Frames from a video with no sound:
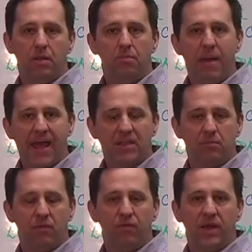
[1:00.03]

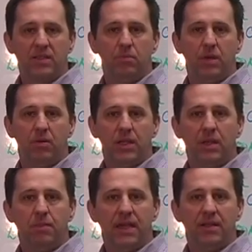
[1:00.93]
maximum flexibility
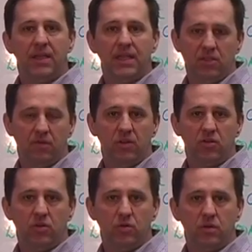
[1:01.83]
in meeting the needs of their
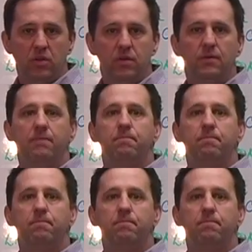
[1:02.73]
students.